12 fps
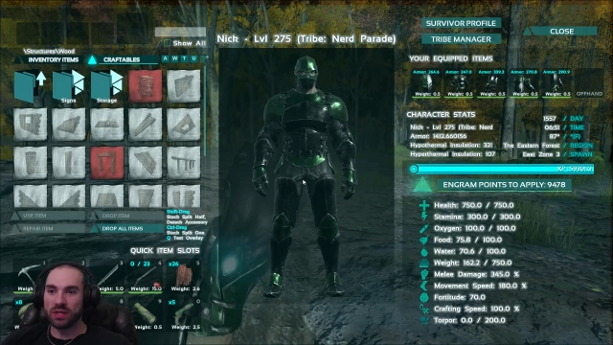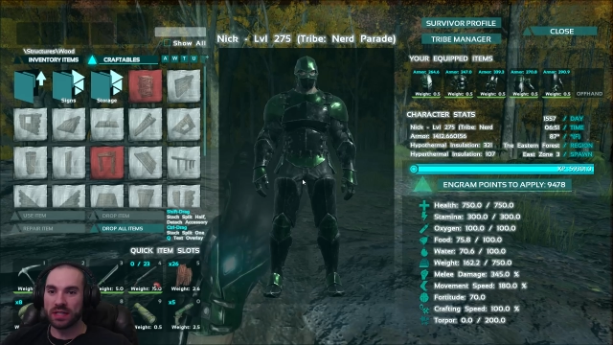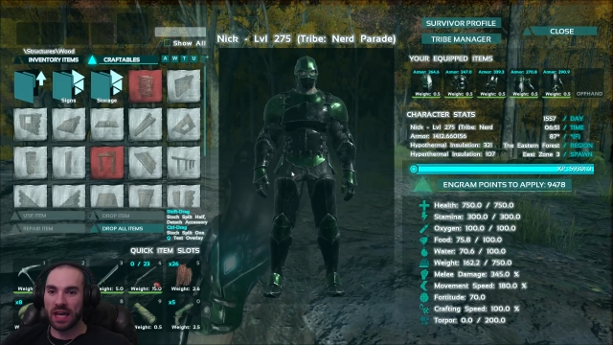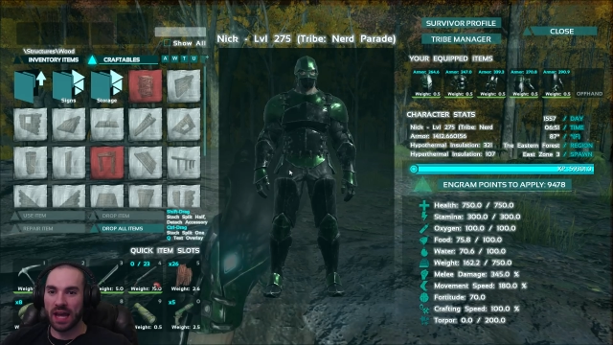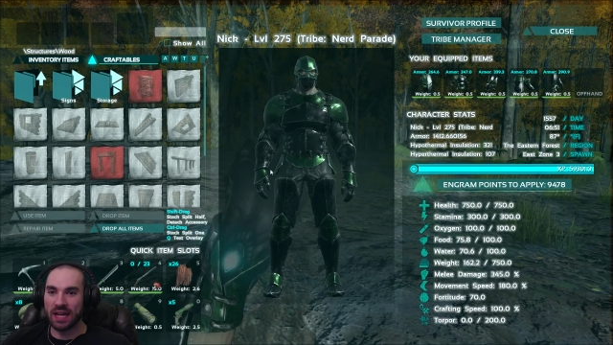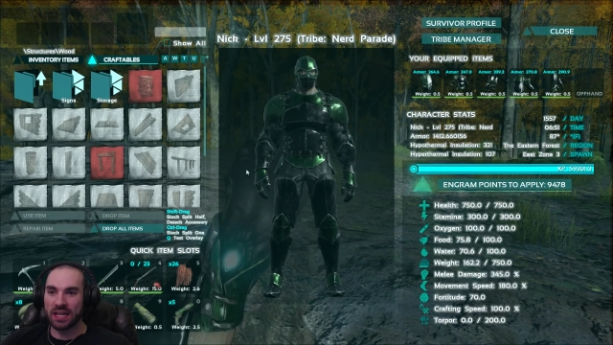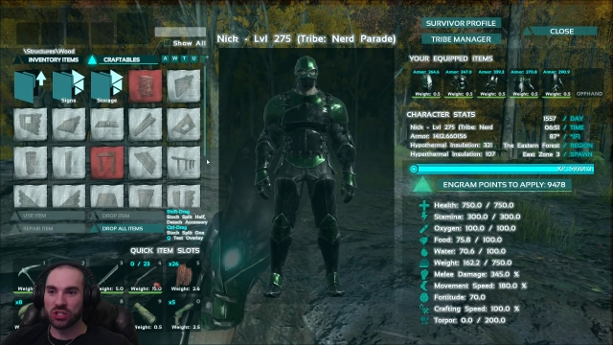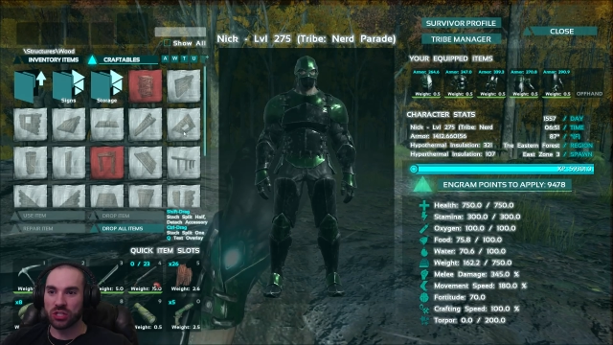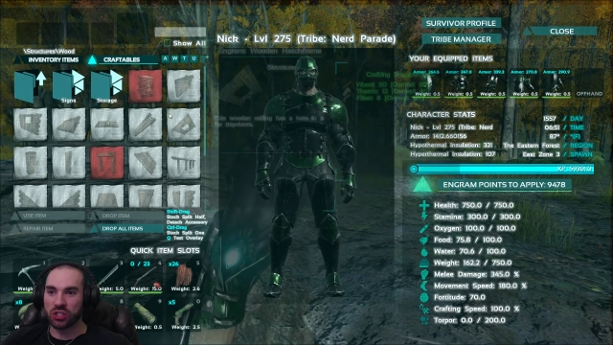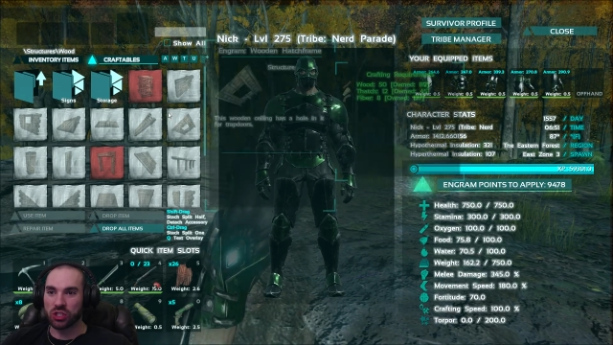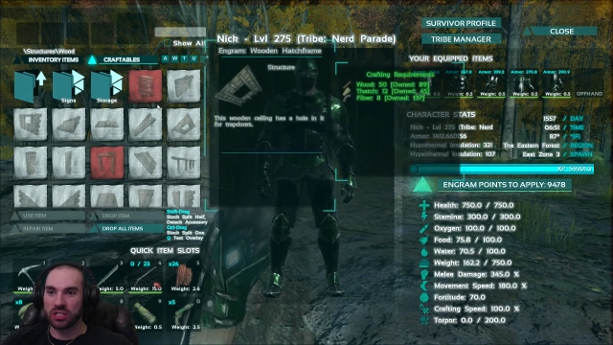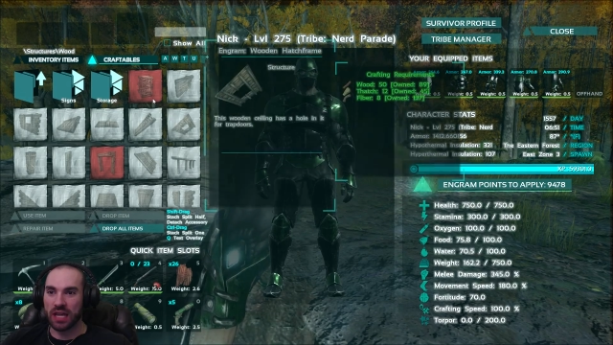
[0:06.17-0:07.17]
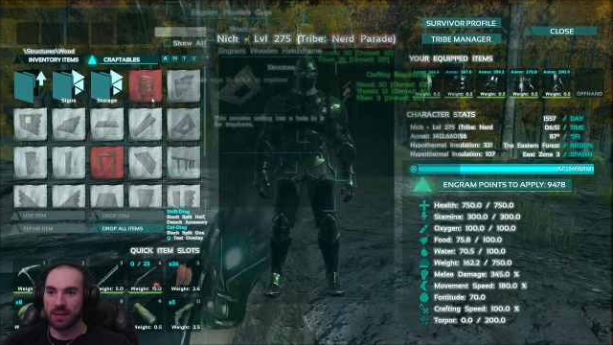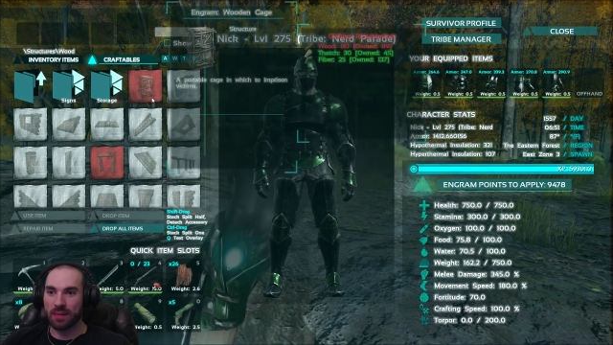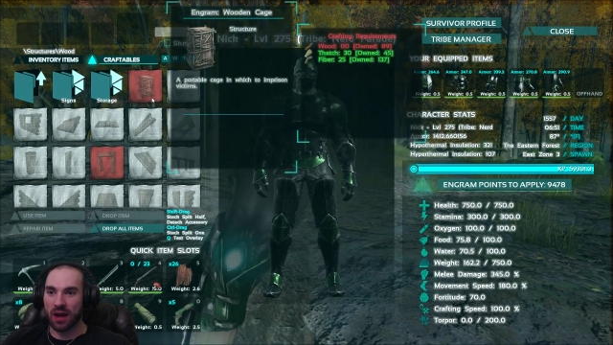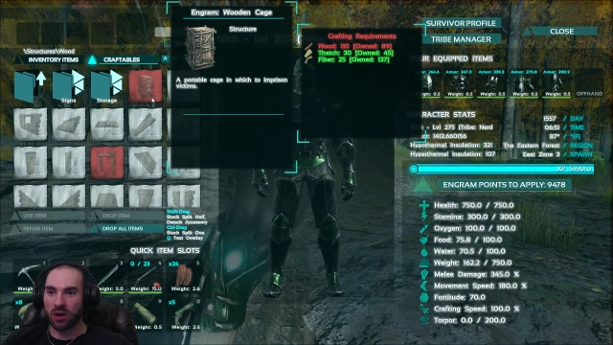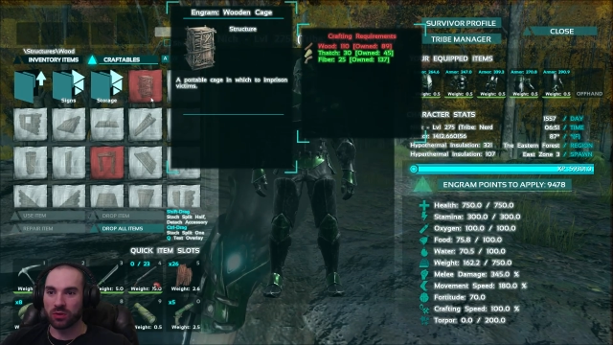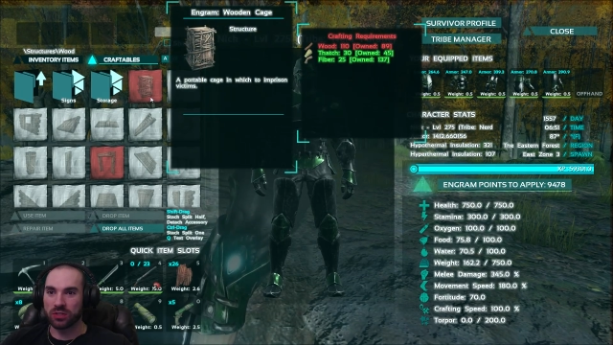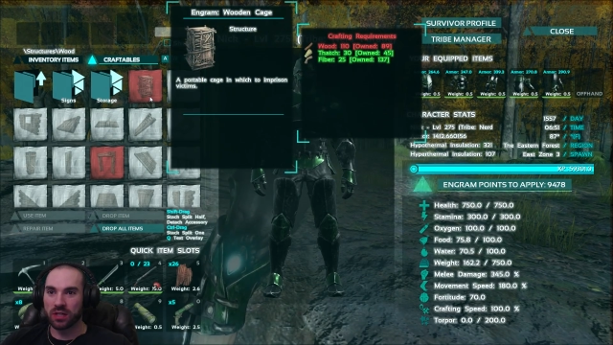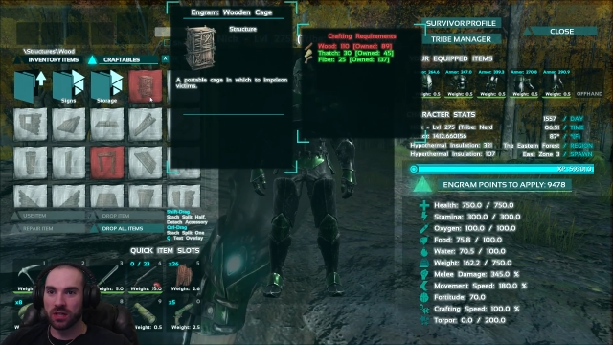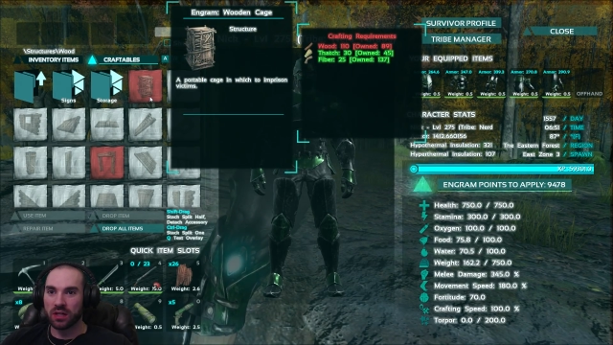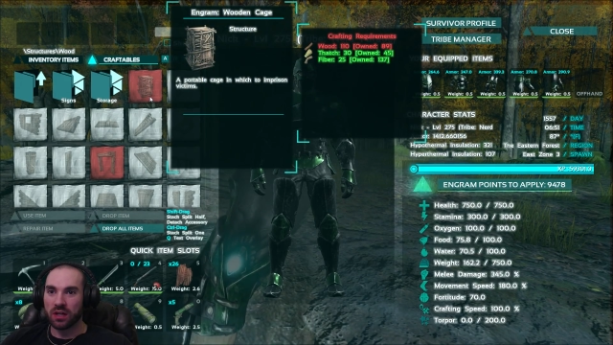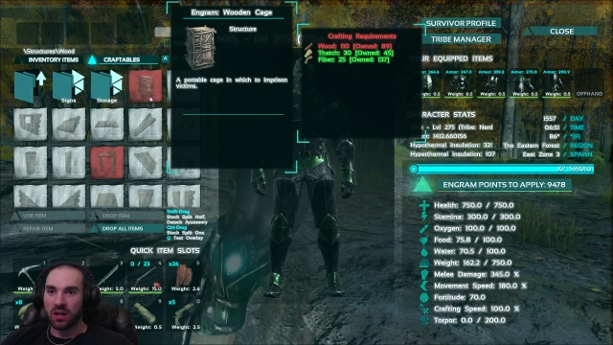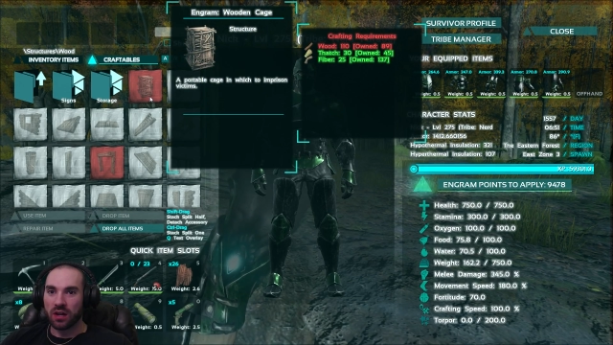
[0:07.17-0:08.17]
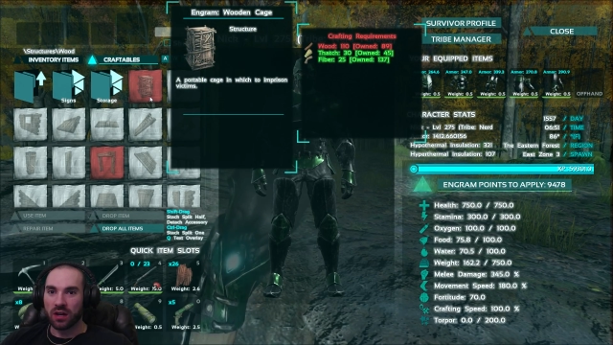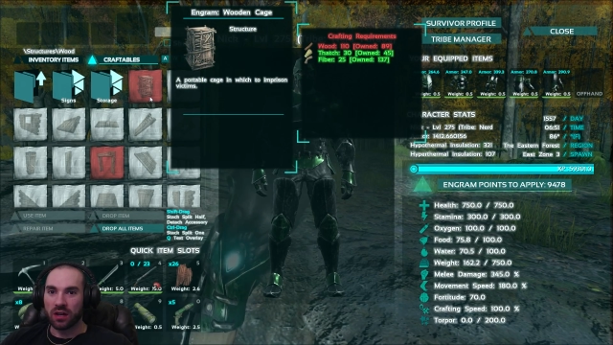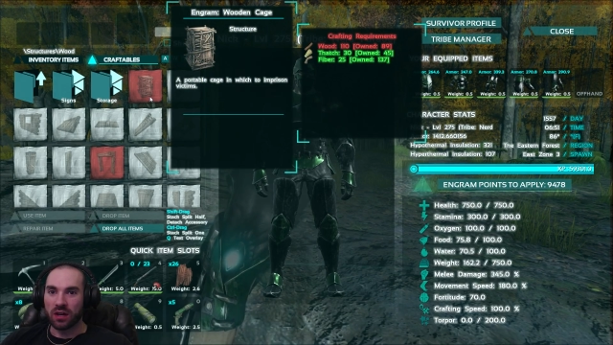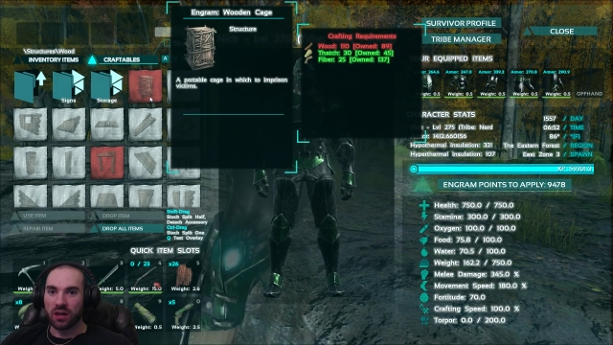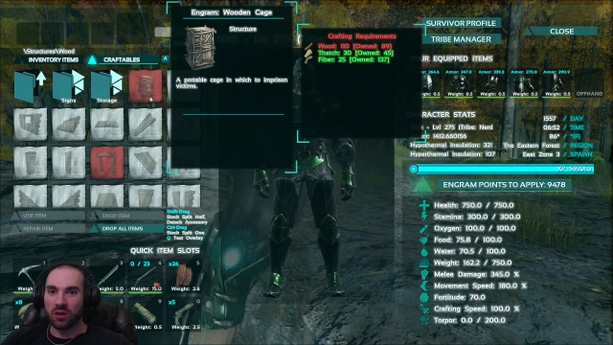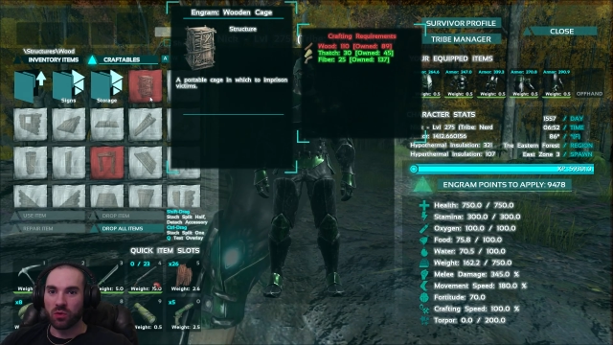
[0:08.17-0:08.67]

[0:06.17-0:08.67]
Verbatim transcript: cage that just came out. Uh,